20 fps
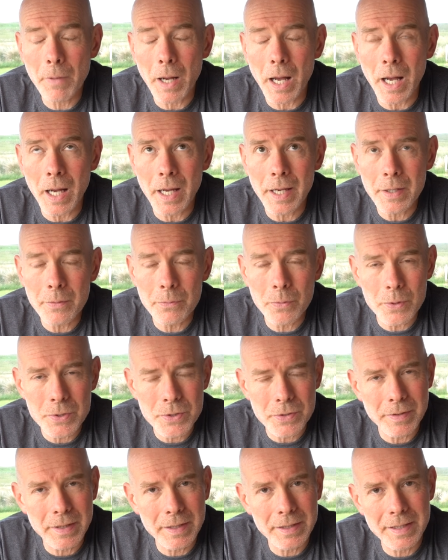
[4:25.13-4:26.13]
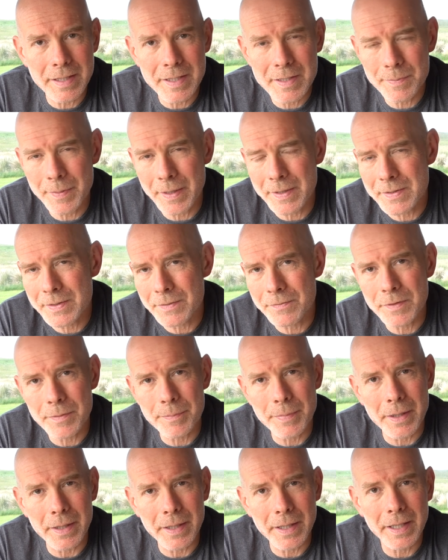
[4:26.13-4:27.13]
eye-wateringly expensive to
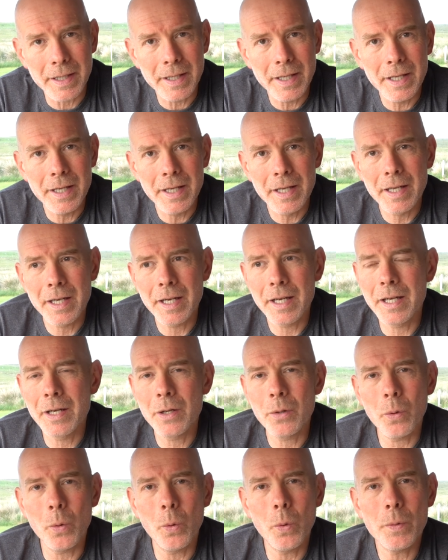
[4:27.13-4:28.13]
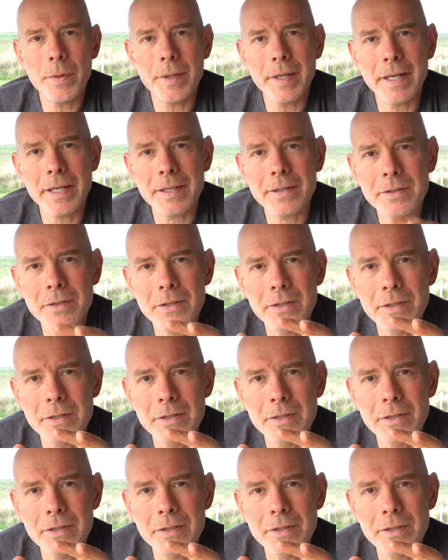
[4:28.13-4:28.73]
buy. All that